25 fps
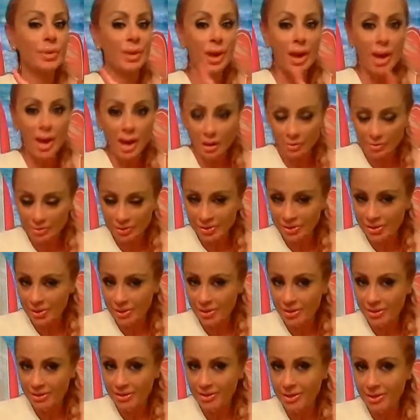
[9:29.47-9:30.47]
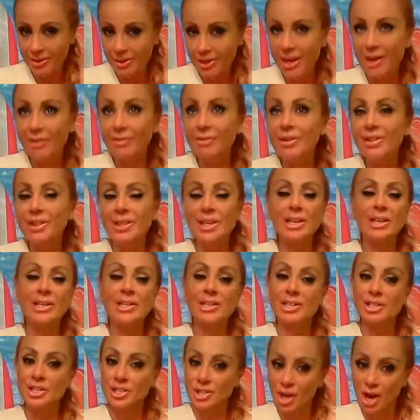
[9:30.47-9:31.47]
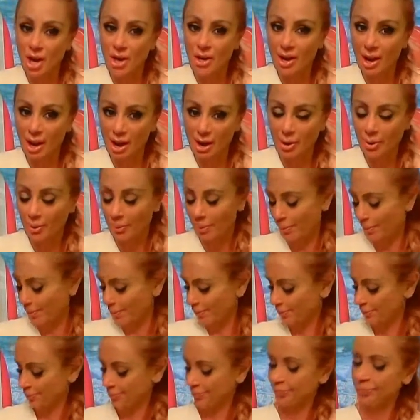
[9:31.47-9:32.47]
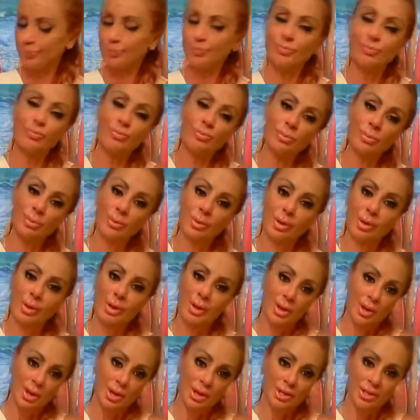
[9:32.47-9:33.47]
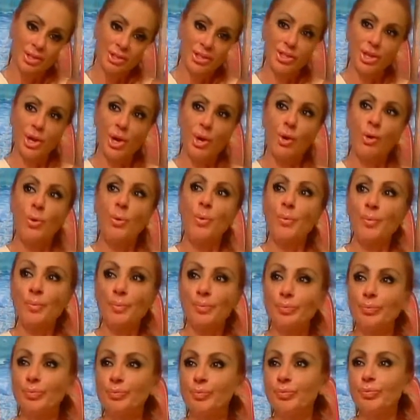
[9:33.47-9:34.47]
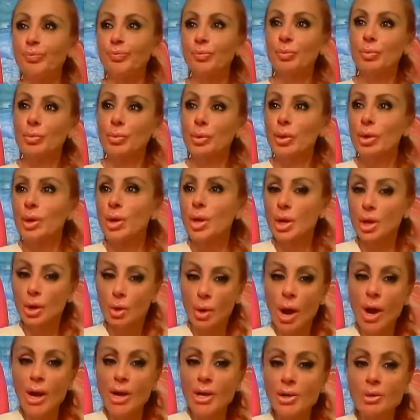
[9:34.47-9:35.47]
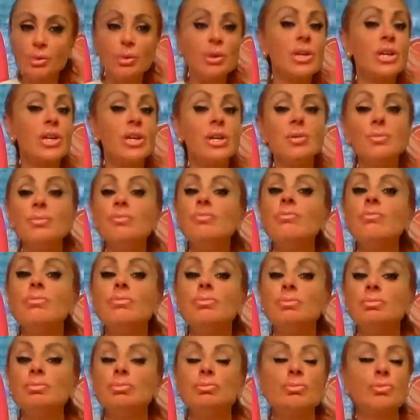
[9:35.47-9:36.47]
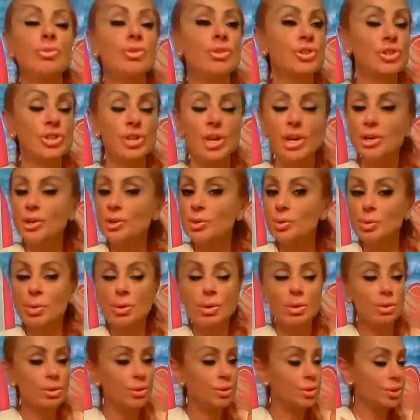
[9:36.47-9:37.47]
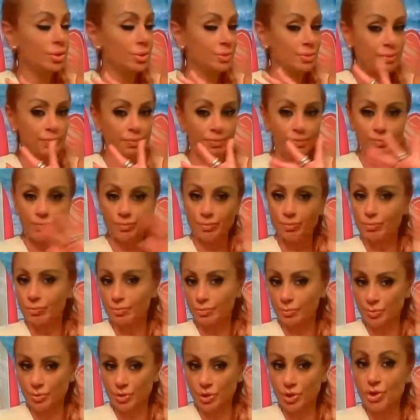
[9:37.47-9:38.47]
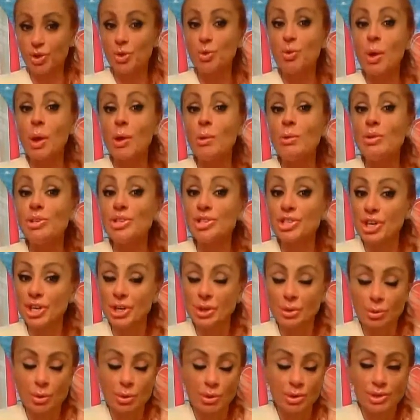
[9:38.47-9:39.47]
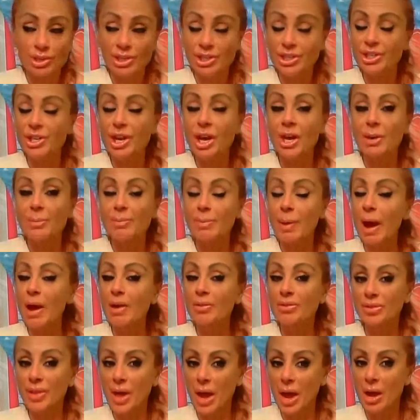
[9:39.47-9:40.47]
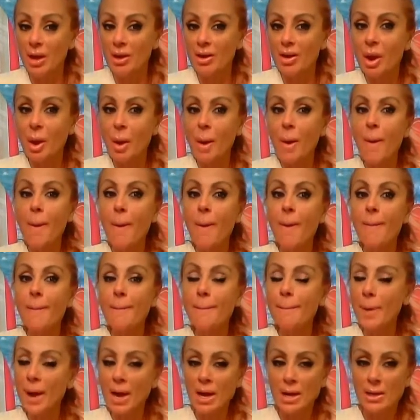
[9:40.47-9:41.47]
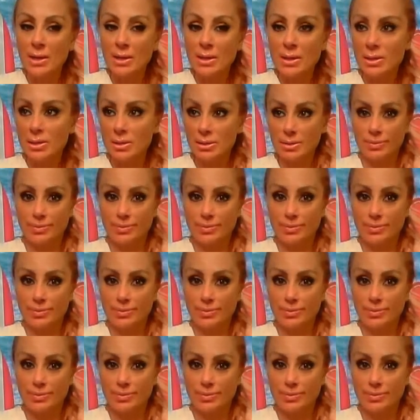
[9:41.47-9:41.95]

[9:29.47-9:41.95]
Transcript: Everything, everything is thought out. So, you know, I agree, gender roles, do away with gender roles. It's not about that. But